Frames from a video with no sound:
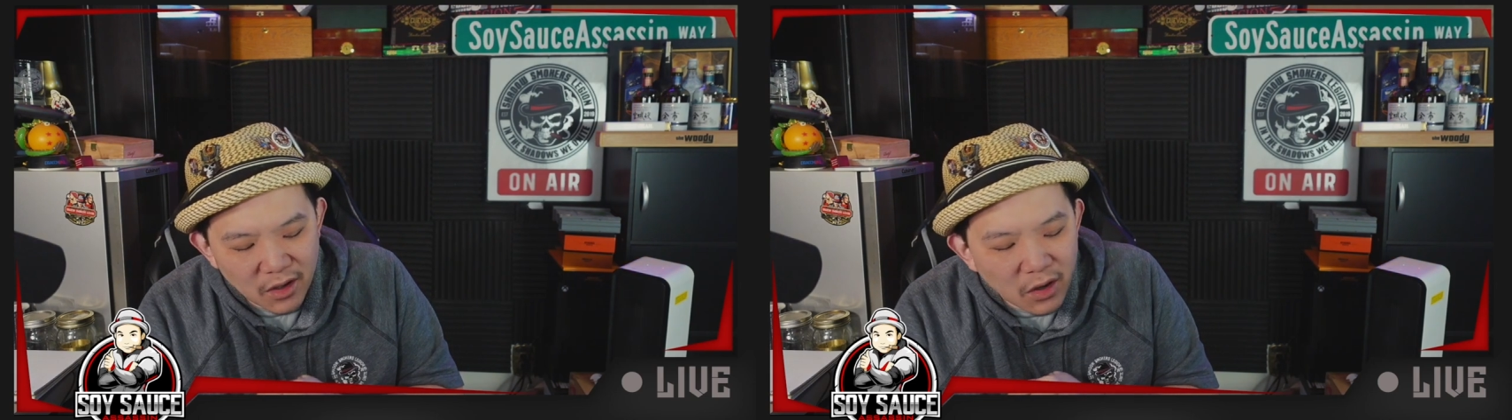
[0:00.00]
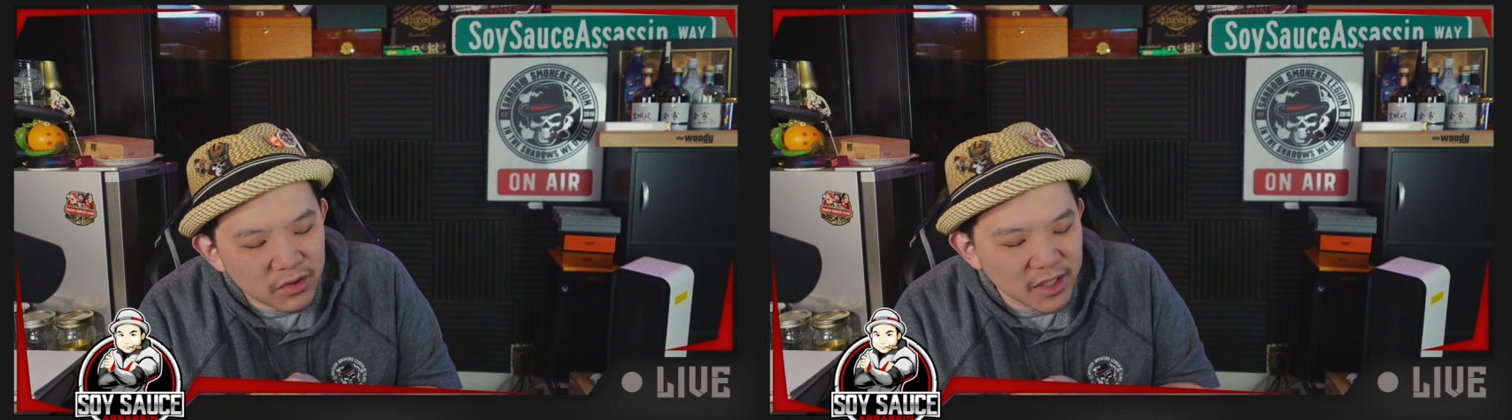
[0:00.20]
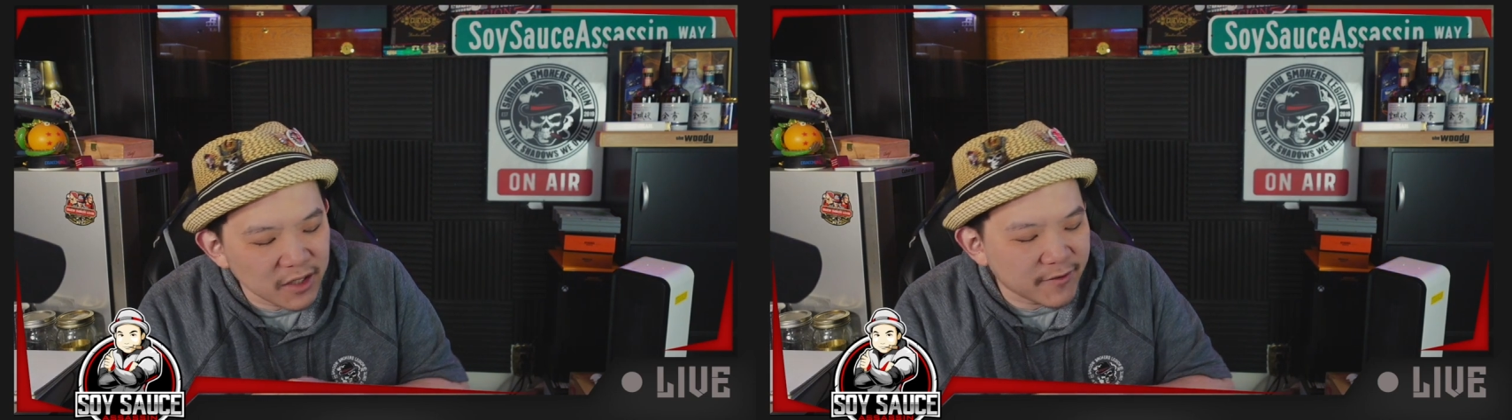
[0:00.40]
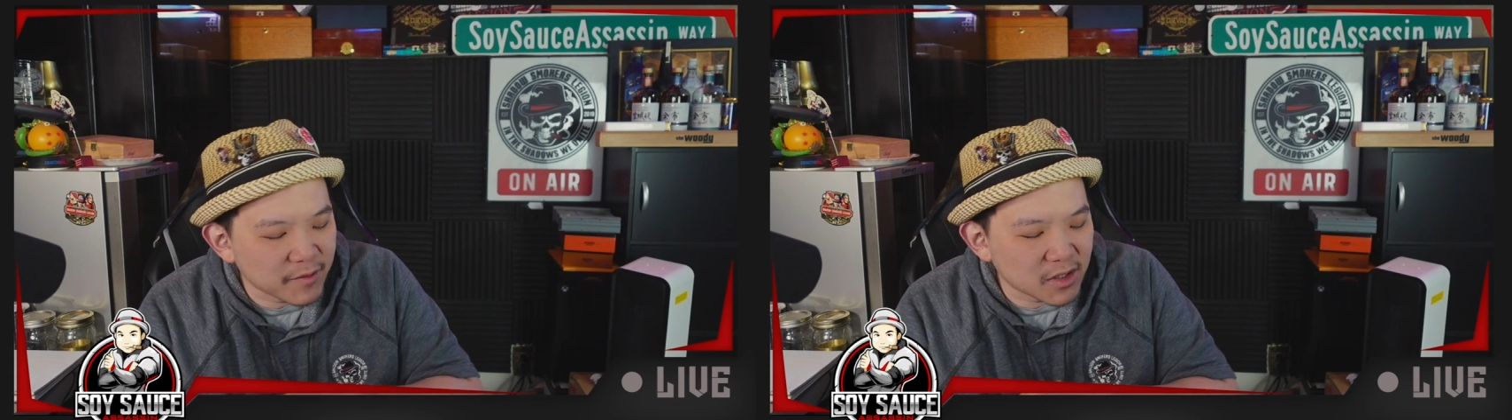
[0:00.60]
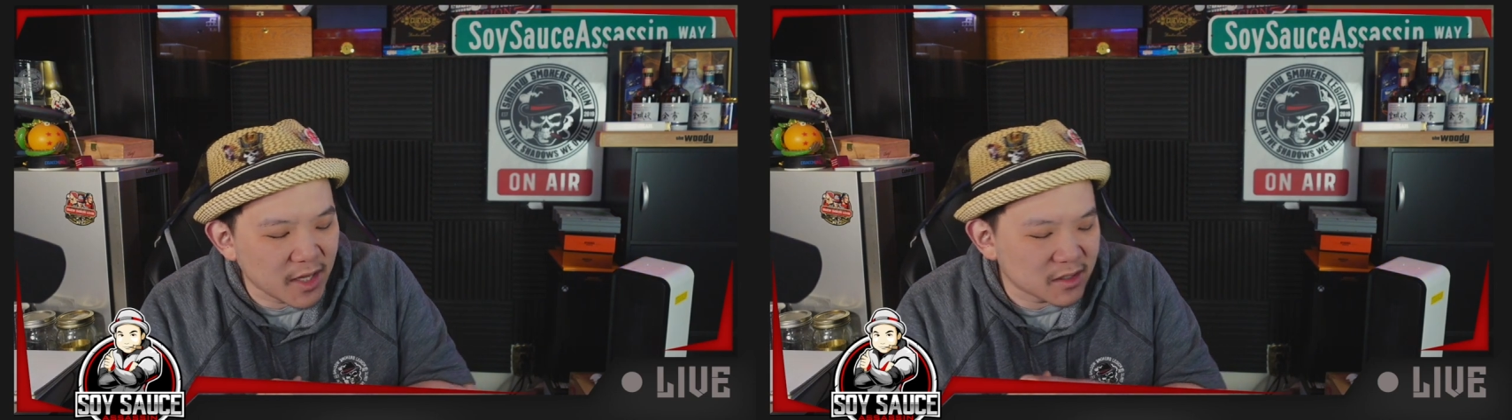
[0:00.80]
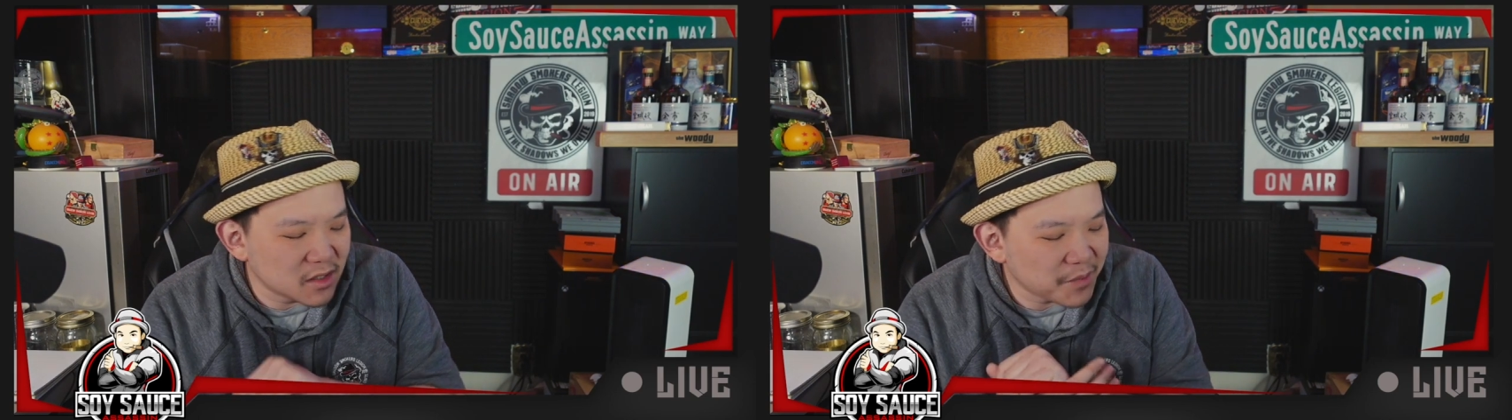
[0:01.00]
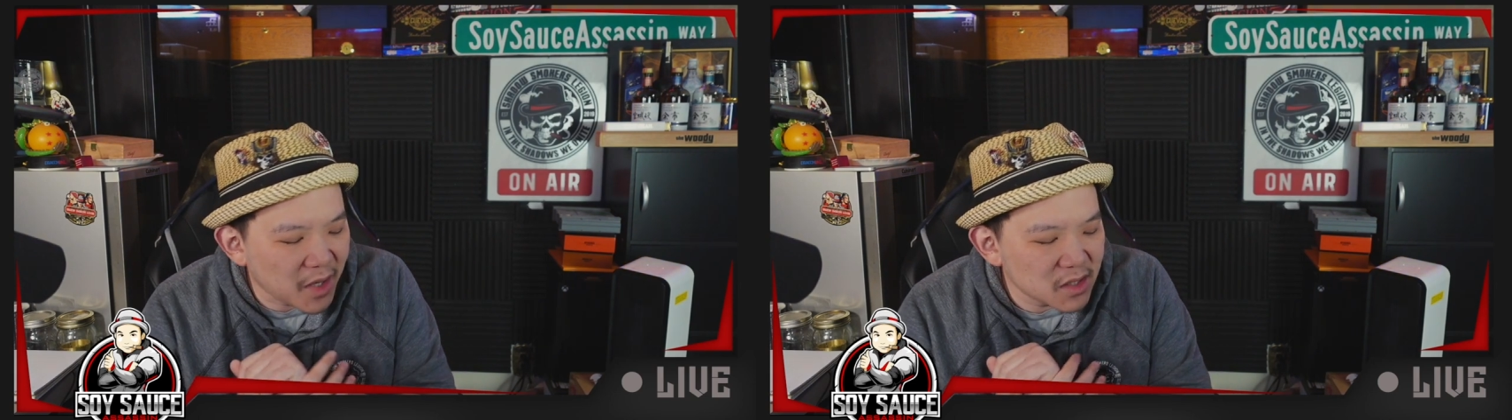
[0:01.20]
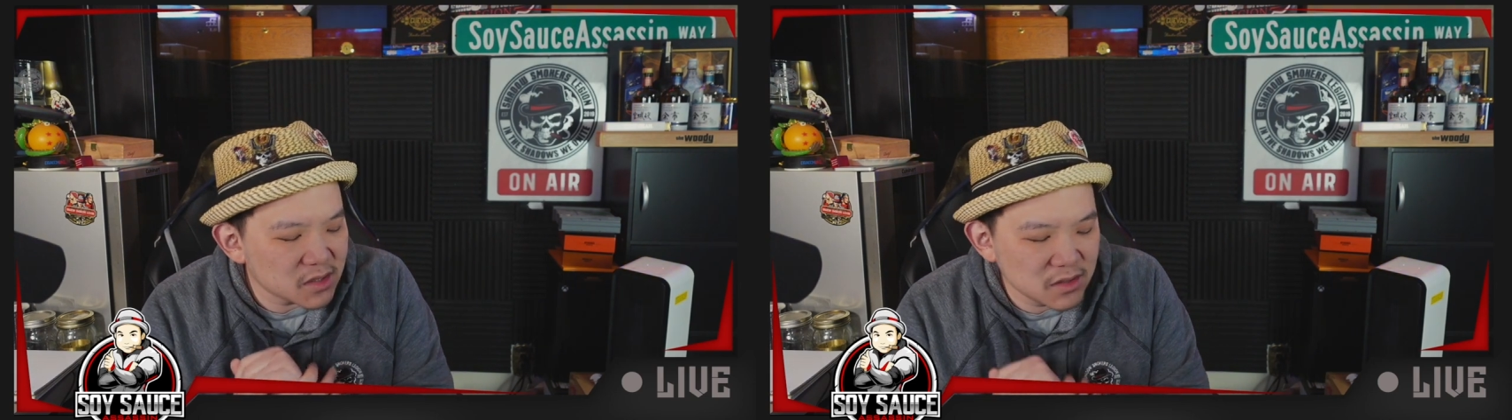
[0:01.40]
Only if I'm collecting the
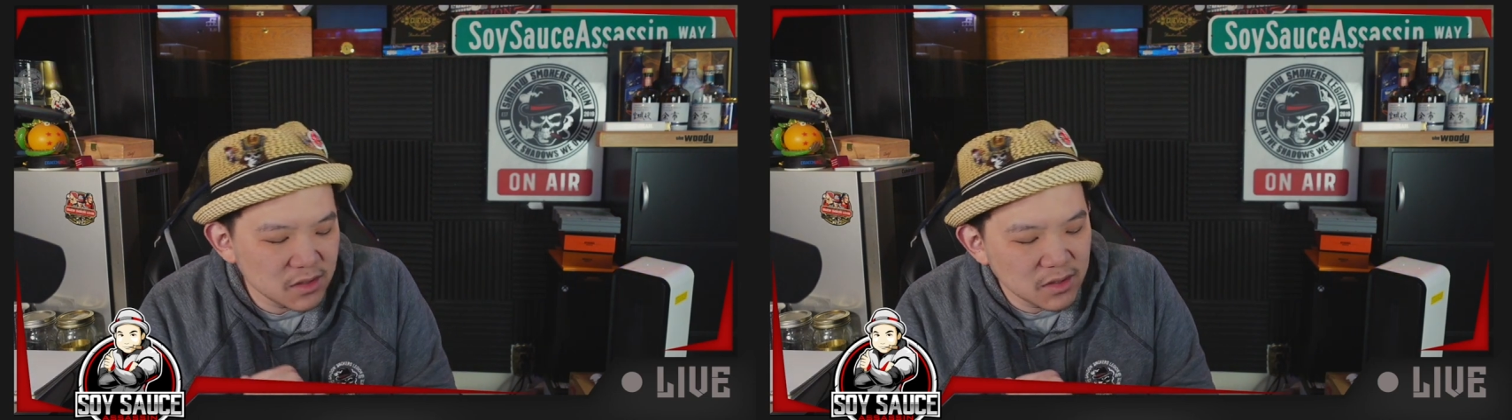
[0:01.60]
box,